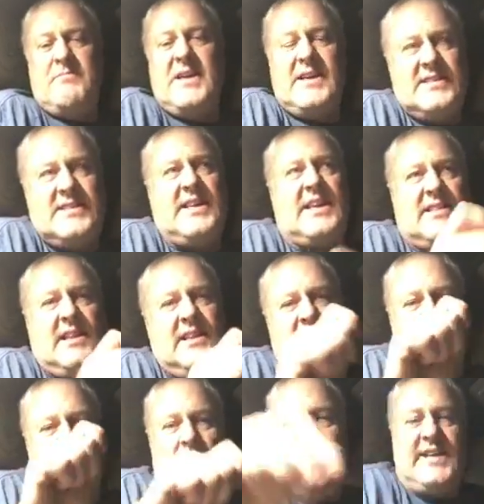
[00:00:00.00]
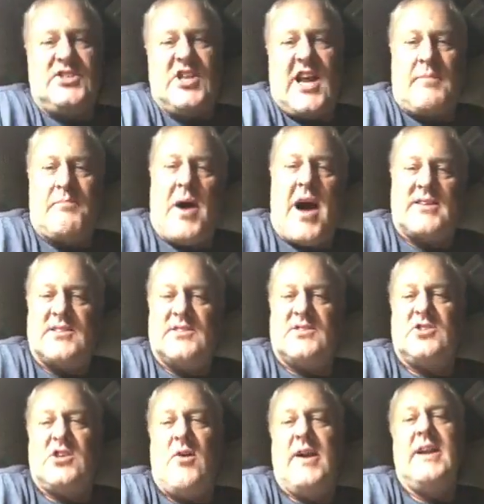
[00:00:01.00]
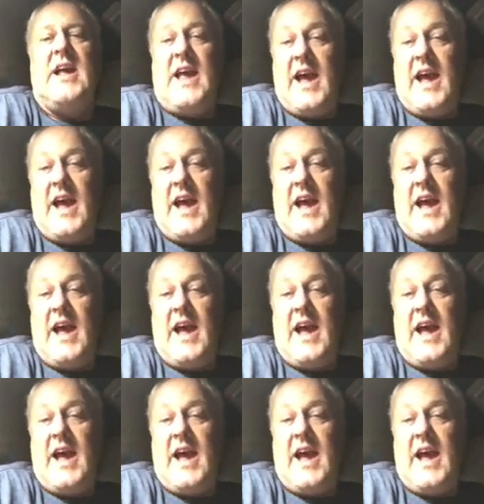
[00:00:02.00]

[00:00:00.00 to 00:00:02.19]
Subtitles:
Hey, this is incomplete. Oh, but I got 3 red